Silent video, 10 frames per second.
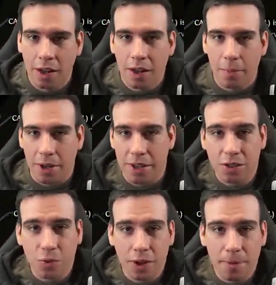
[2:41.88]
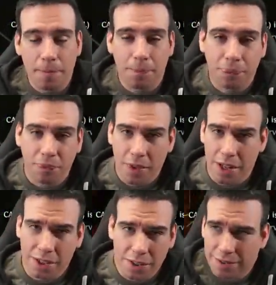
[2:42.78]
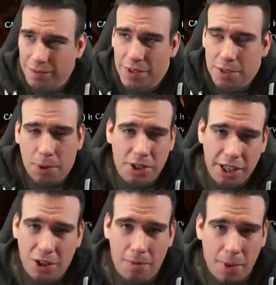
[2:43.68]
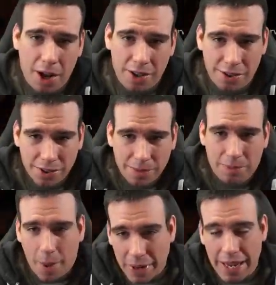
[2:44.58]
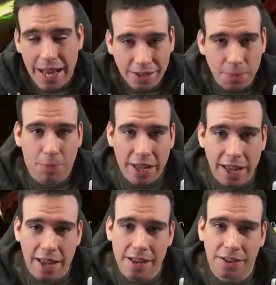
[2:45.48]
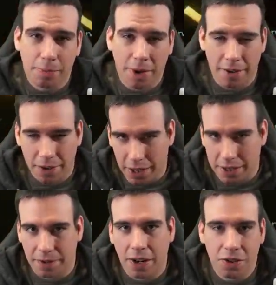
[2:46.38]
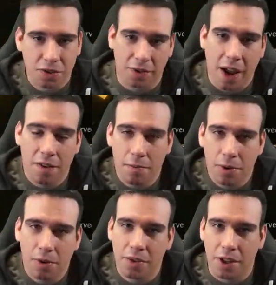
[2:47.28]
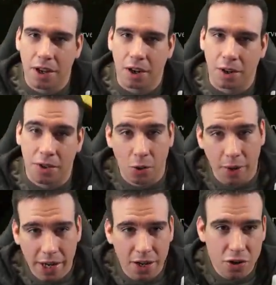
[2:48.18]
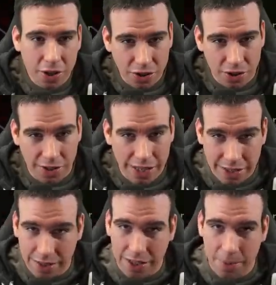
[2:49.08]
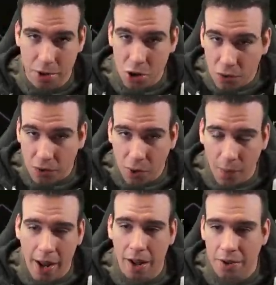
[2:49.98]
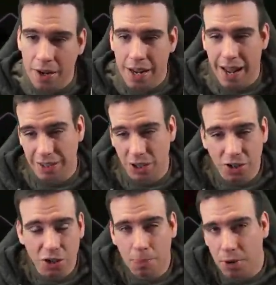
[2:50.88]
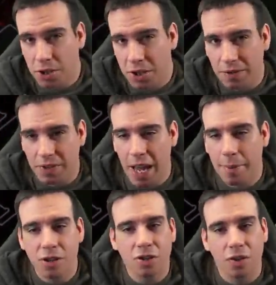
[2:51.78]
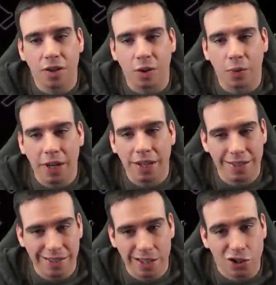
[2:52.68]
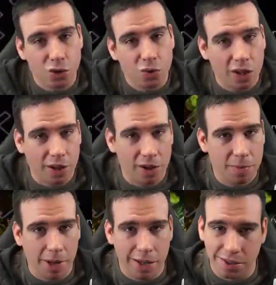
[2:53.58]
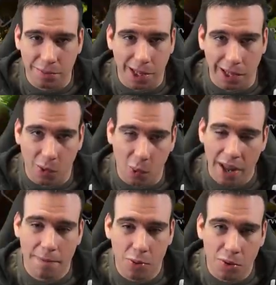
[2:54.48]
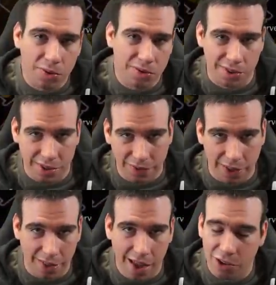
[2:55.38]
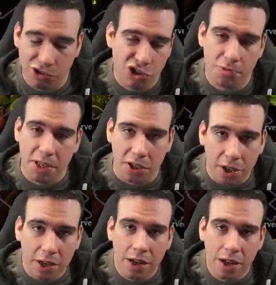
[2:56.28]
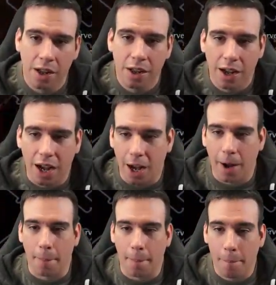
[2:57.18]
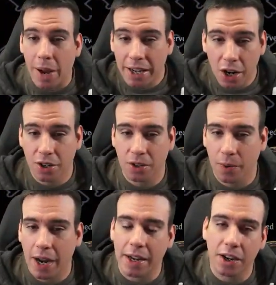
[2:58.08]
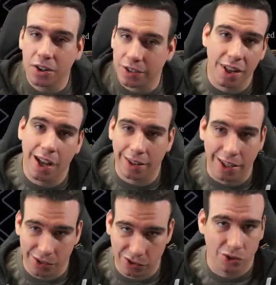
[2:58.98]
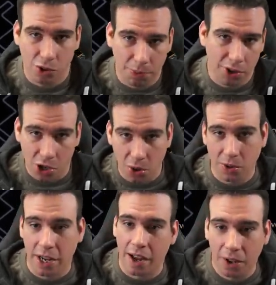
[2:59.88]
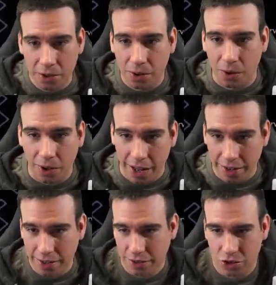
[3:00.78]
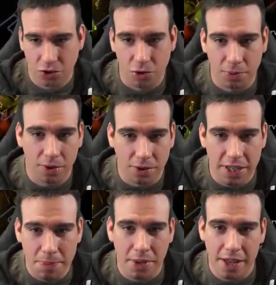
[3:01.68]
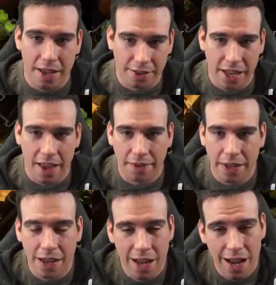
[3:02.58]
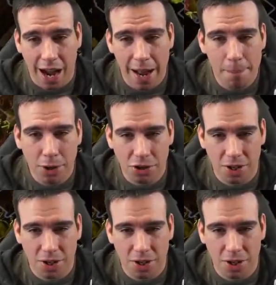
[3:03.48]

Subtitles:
But in this one, this particular boss, I mean, he has some big hits, but I feel like it's very survivable. The arena, you can just easily maneuver around as long as you're pushing enough damage so the arena doesn't get too cluttered by some like wave pools and stuff like that. You should be good. My character right here is not like super yoked out or like super DPS heavy. I am pushing